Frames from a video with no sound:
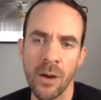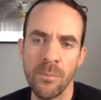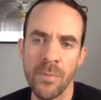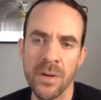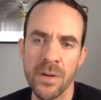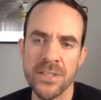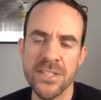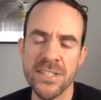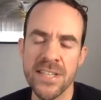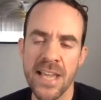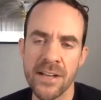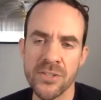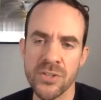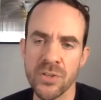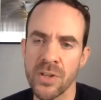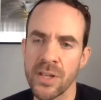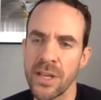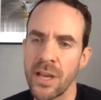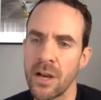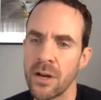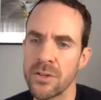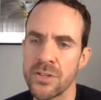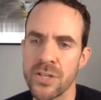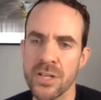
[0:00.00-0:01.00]

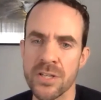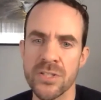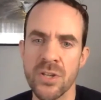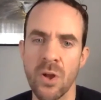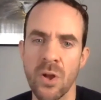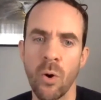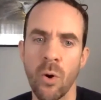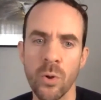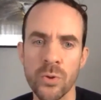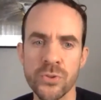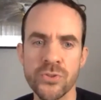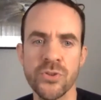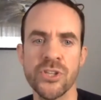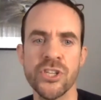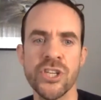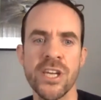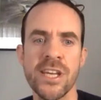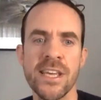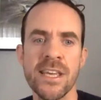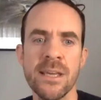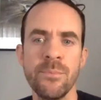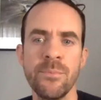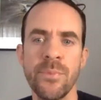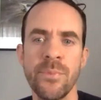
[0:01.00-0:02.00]
essentially are just ultra
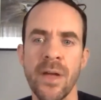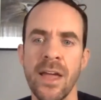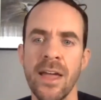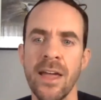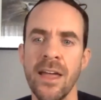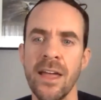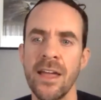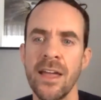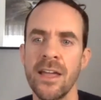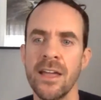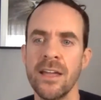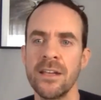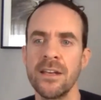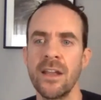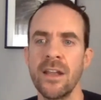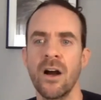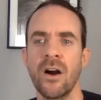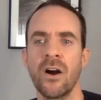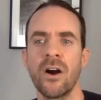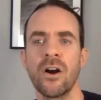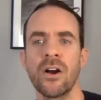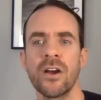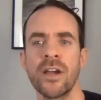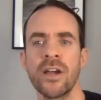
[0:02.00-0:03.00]
cheap and
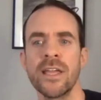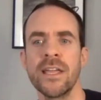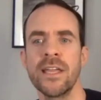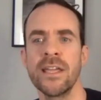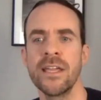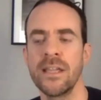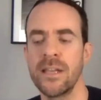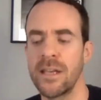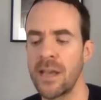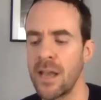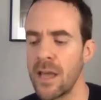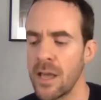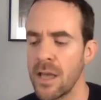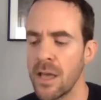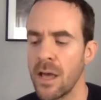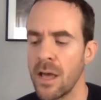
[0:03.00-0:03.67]
are in